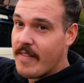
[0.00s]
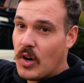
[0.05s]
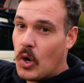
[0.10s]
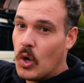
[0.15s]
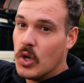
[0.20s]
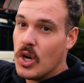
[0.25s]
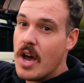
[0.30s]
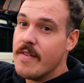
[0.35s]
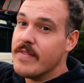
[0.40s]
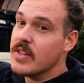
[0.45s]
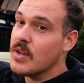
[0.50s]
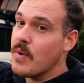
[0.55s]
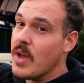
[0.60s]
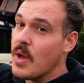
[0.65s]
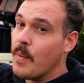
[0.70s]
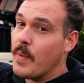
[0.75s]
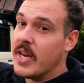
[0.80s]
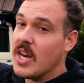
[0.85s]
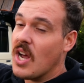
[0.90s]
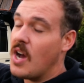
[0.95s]
all over the
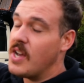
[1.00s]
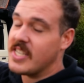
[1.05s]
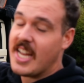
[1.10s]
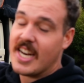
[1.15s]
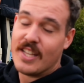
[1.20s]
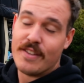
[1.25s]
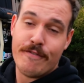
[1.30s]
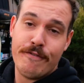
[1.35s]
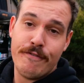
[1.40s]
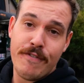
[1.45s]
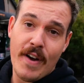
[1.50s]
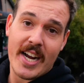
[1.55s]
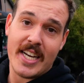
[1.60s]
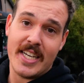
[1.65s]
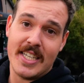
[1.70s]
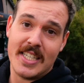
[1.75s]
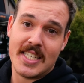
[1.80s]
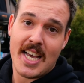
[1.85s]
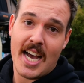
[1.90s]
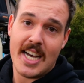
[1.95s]
rear windows, and it's
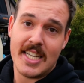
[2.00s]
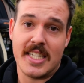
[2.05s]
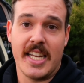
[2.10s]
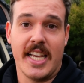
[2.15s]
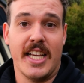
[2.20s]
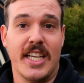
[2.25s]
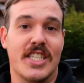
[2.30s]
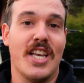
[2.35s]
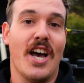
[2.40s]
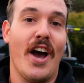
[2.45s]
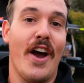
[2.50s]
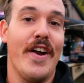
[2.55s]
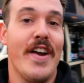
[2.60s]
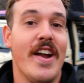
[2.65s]
disgusting. So,